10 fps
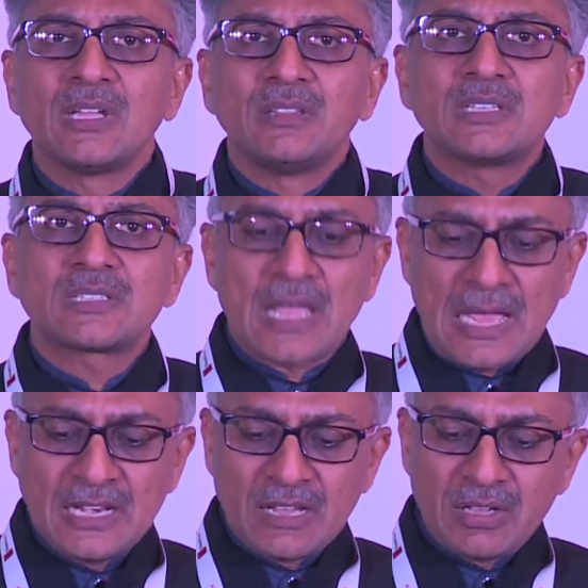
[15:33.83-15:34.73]
This
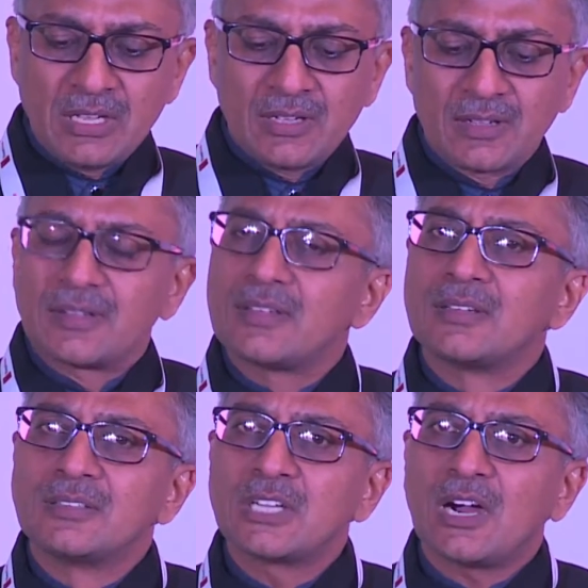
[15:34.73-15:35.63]
NAV
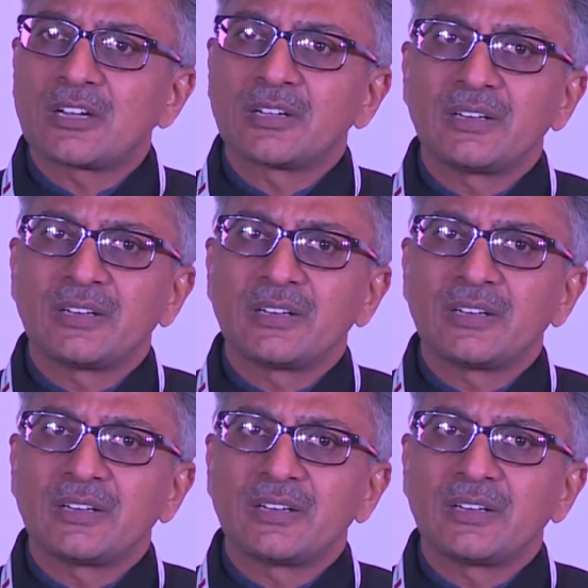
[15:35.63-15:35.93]
chart,